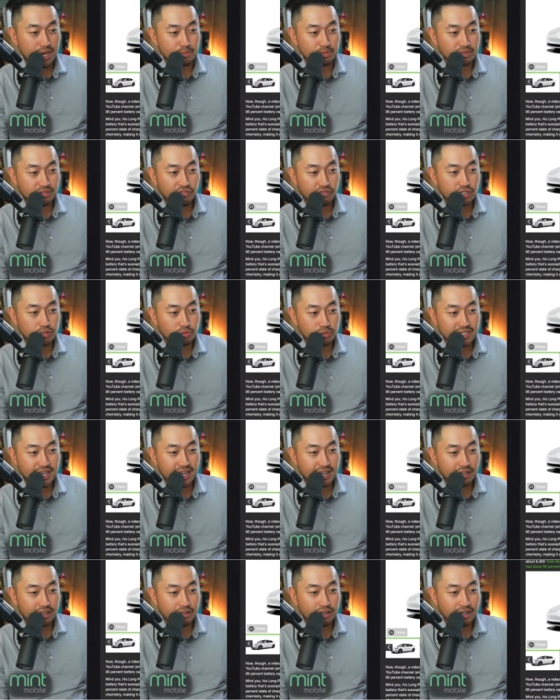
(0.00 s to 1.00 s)
tips. The first one,
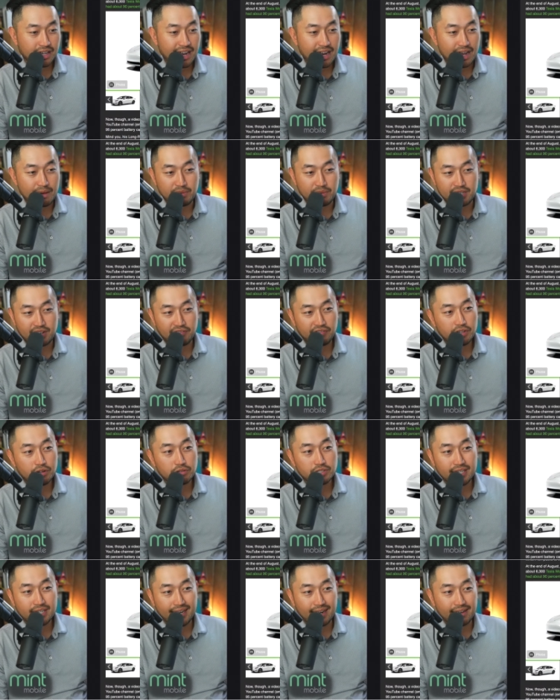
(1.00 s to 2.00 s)
taking a look at it. I mean, definitely
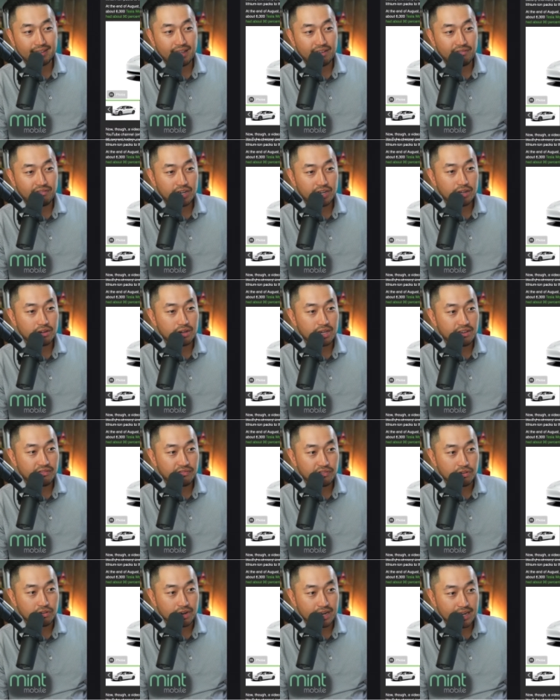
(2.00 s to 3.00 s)
go check out that video
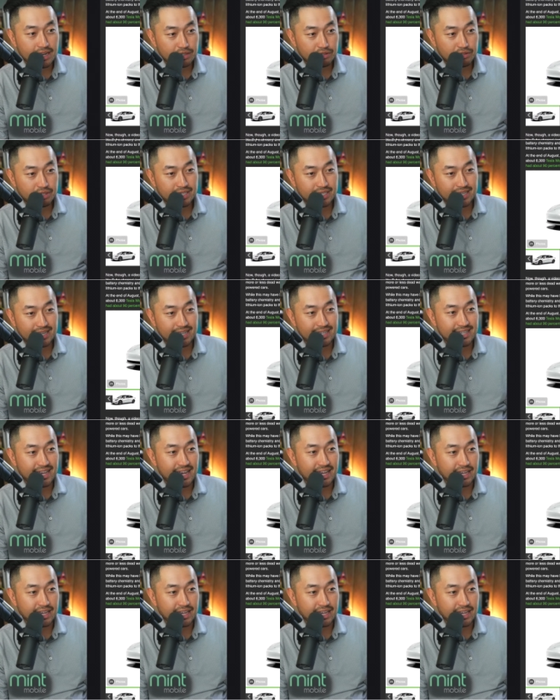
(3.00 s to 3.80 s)
if you're interested in